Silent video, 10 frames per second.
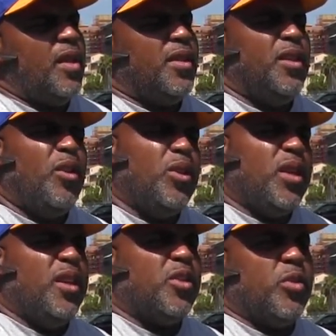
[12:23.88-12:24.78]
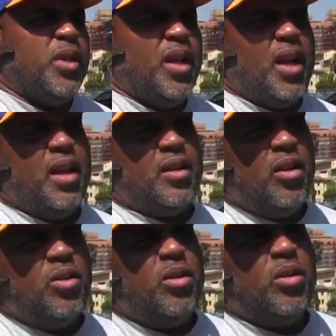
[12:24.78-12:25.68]
To know the history that I
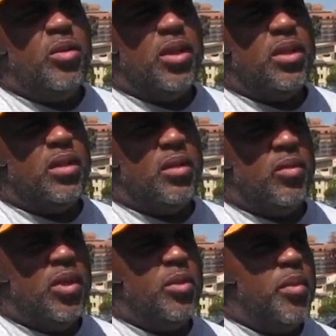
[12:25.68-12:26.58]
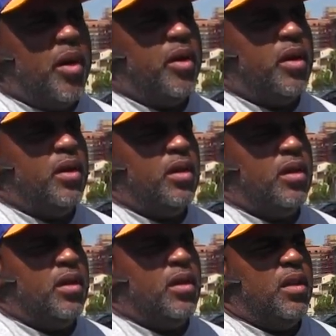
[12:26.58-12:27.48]
know with America
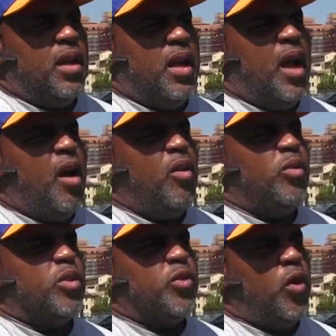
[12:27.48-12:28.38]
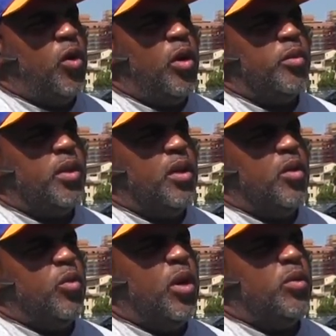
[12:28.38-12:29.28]
and how it was formed,
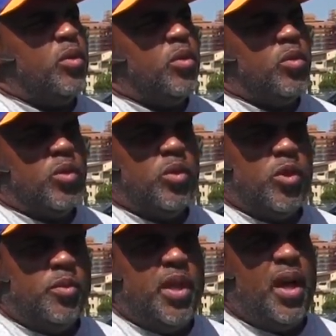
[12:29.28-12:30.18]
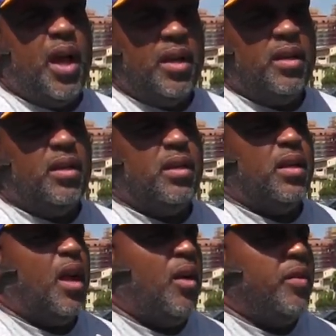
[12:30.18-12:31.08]
what was behind it
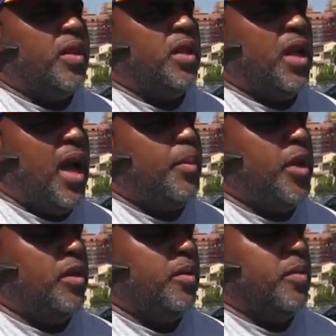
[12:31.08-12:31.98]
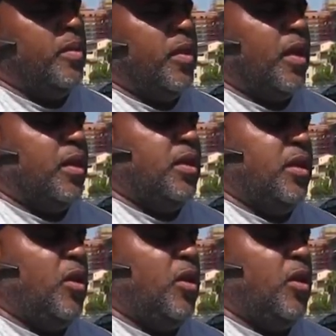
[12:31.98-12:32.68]
and how everything happened, to